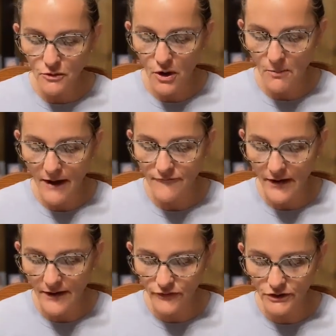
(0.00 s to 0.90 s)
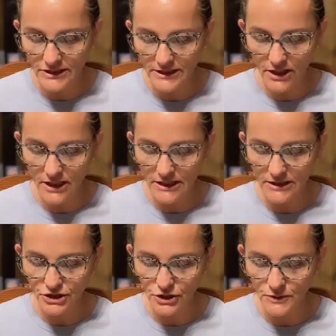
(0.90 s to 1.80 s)
You are my favored son.
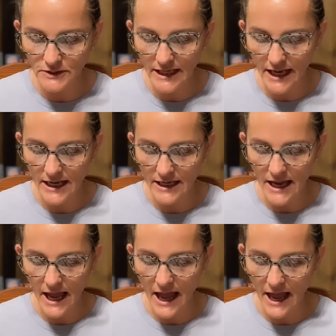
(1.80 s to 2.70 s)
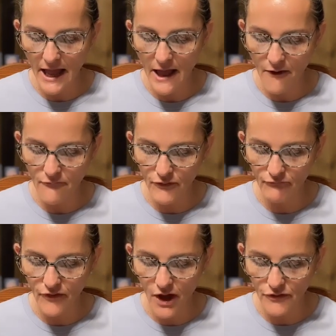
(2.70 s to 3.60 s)
Today I have
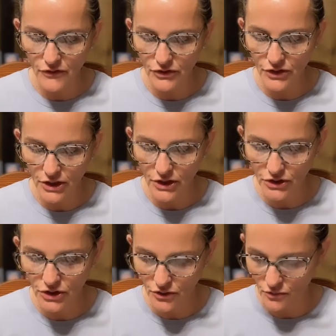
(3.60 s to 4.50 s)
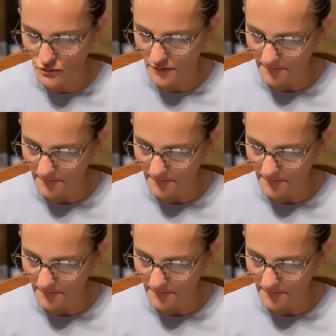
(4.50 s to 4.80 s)
fathered you.